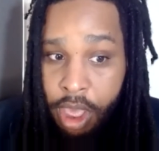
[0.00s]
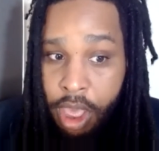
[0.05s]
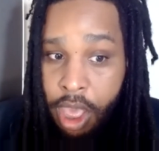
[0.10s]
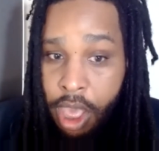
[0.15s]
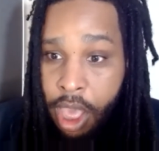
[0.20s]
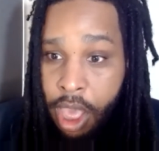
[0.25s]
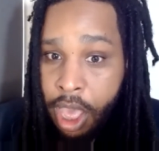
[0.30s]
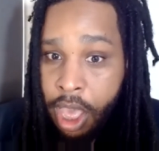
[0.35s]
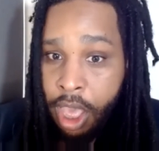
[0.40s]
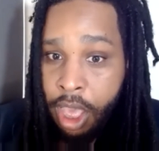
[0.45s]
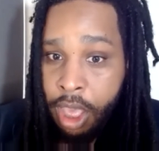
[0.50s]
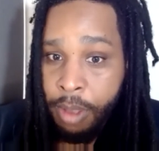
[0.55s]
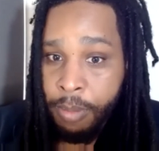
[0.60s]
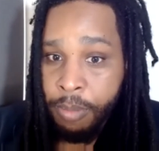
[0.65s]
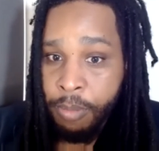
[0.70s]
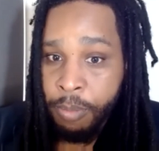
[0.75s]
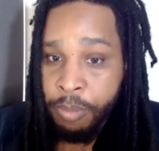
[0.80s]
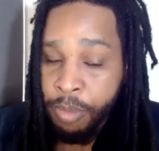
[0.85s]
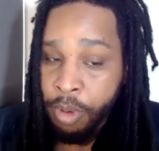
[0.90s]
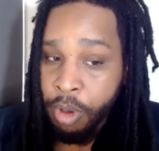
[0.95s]

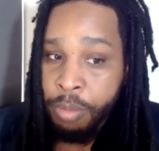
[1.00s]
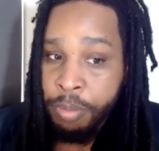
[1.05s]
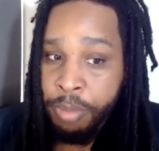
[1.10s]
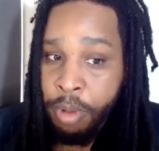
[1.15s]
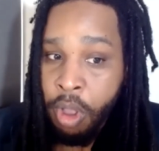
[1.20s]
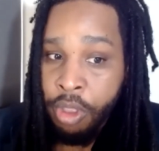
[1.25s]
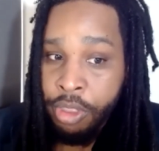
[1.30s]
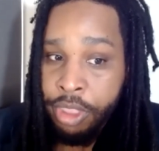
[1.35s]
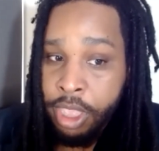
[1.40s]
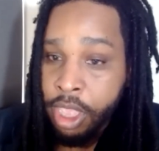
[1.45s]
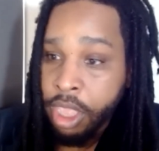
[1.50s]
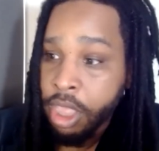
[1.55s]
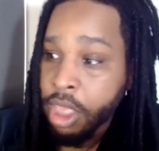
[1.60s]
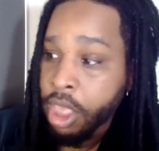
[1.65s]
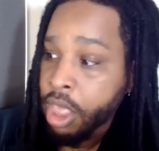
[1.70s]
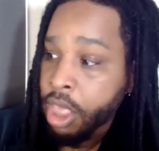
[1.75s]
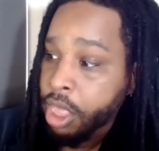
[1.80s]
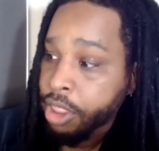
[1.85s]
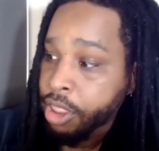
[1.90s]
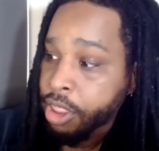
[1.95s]
um, or balding.
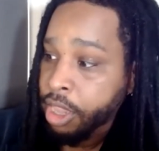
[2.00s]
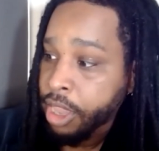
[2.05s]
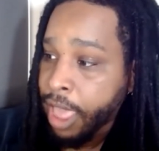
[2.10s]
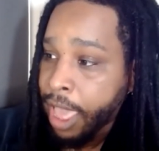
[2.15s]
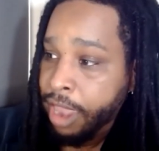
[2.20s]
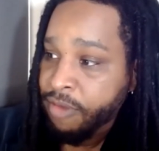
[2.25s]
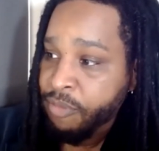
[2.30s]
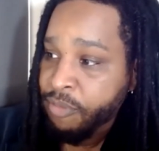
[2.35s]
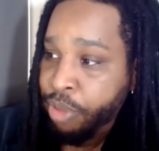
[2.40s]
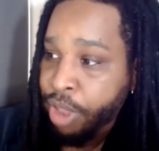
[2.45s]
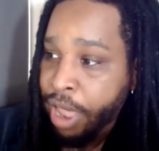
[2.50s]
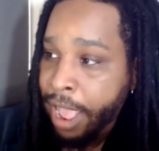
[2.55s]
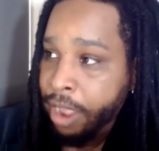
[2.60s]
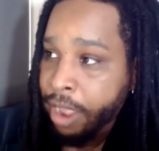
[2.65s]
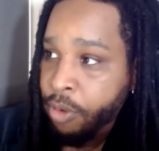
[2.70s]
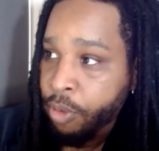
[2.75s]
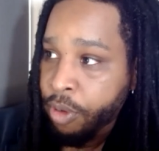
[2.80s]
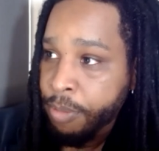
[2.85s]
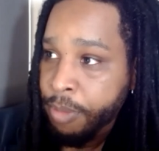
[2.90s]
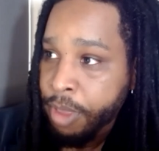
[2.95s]
Because a lot of
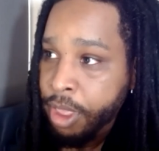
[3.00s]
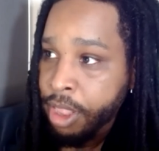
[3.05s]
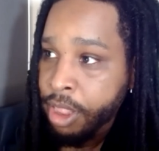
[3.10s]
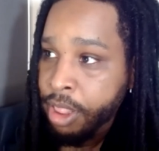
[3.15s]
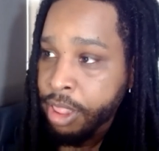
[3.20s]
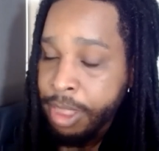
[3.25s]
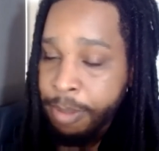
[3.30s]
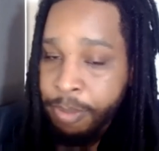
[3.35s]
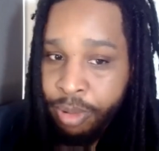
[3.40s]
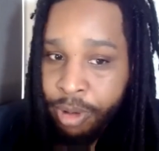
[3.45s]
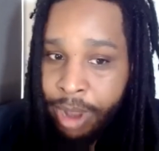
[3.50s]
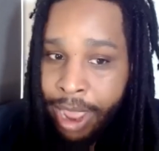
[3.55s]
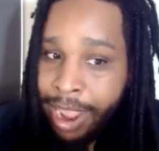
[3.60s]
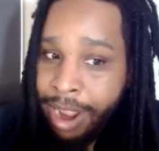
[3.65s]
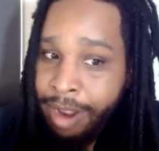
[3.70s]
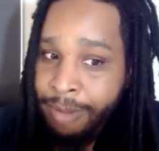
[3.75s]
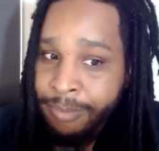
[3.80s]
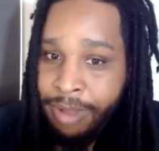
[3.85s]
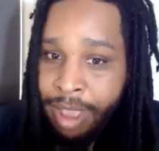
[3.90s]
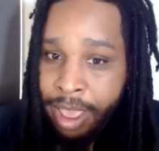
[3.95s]
black women, the
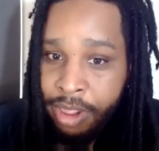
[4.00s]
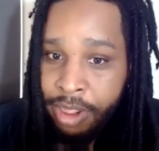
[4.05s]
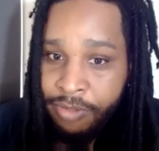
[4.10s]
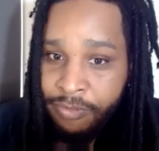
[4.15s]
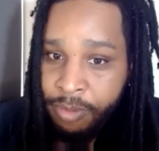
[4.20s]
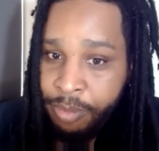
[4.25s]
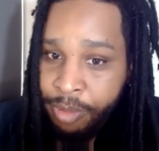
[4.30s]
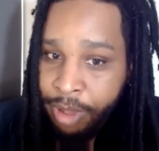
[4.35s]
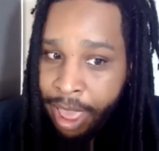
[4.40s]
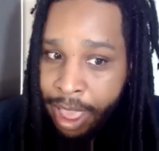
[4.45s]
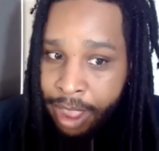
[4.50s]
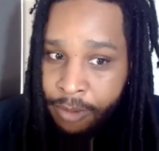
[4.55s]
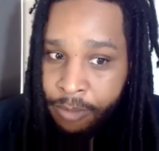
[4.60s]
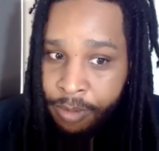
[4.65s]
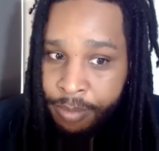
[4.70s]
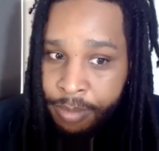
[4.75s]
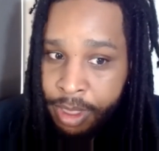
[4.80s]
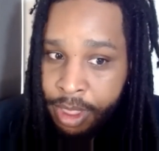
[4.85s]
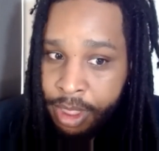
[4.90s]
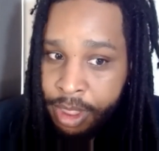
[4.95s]
hair products for black
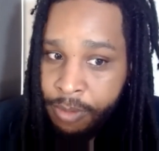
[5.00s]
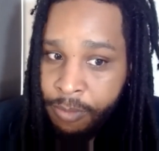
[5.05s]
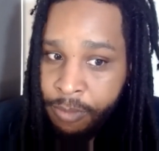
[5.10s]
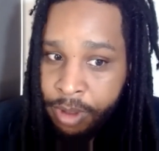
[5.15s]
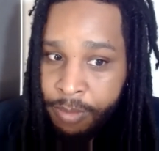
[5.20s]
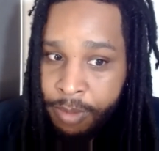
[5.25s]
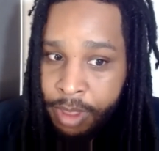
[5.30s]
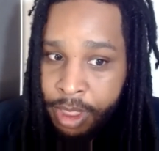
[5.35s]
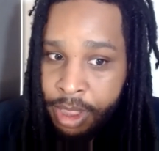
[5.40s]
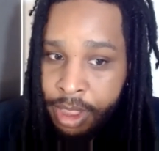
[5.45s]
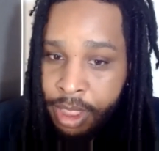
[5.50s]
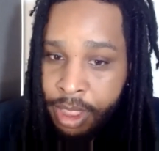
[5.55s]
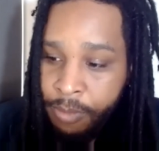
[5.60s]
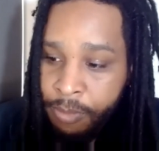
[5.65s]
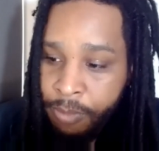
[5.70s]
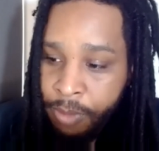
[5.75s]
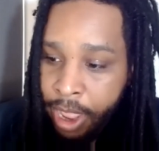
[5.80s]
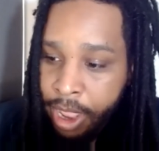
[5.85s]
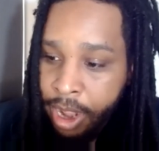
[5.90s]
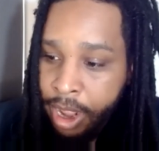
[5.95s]
women, women
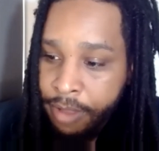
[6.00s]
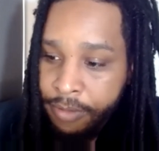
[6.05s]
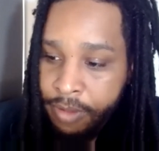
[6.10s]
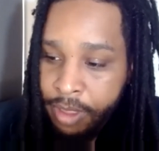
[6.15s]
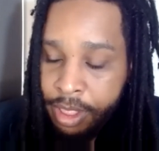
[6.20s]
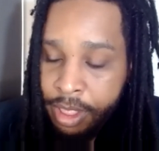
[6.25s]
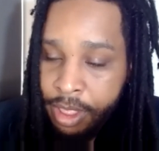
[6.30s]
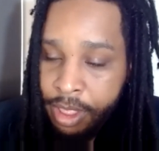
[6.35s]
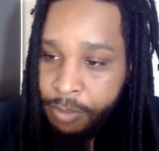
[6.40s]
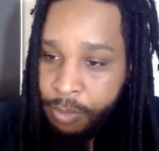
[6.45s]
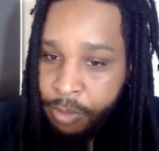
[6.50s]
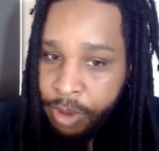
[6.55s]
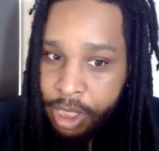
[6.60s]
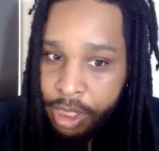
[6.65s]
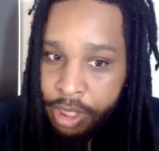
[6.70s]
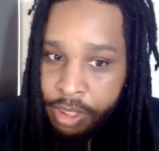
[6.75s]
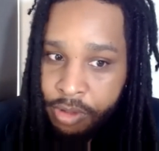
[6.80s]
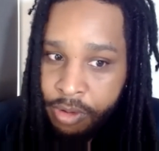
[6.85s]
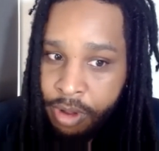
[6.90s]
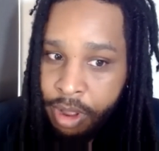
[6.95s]
right out in the
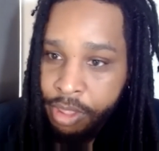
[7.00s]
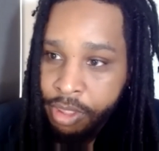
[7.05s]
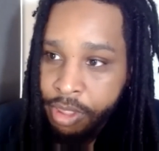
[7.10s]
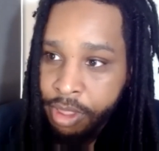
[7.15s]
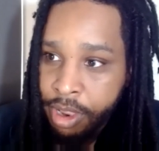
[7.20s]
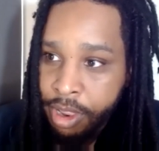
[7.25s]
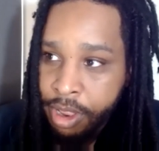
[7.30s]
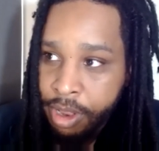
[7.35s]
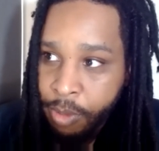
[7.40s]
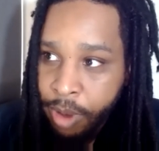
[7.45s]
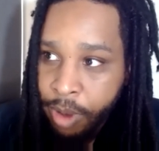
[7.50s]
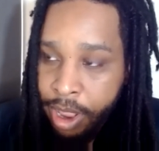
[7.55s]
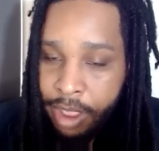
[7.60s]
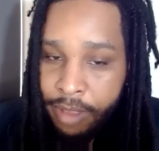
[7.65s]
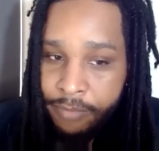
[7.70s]
Reconstruction and right